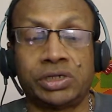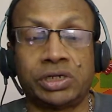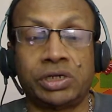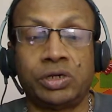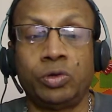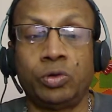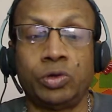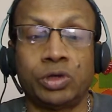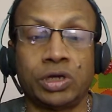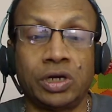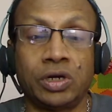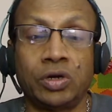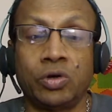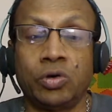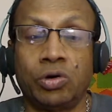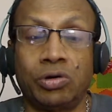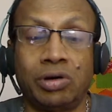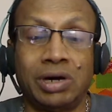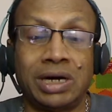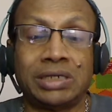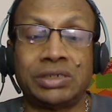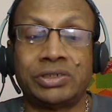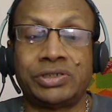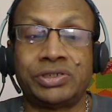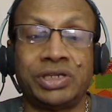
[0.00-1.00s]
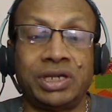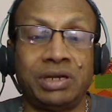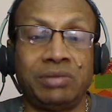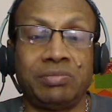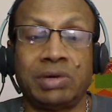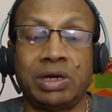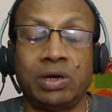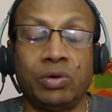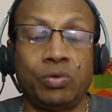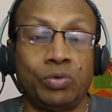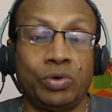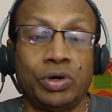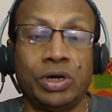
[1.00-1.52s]
You can go and see
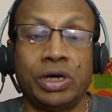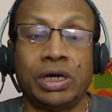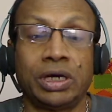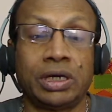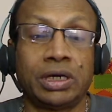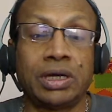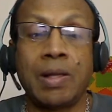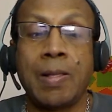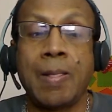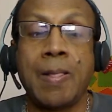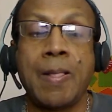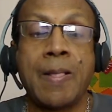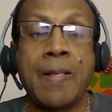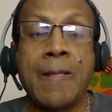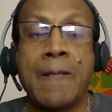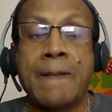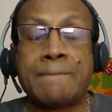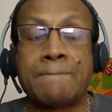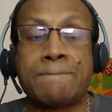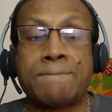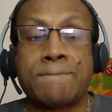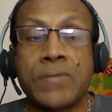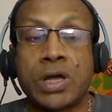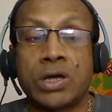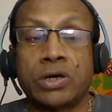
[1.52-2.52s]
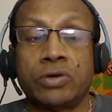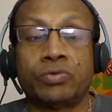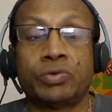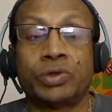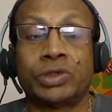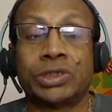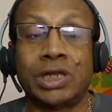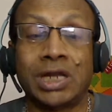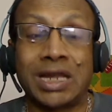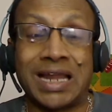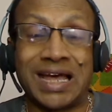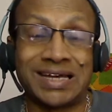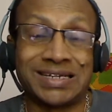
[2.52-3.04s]
my work now for
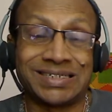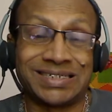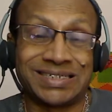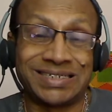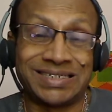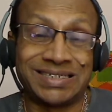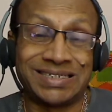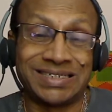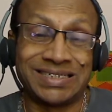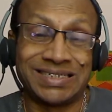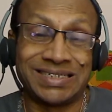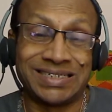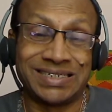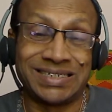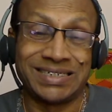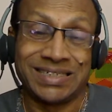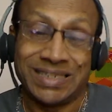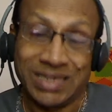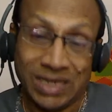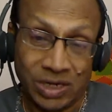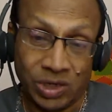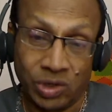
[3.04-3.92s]
the last 20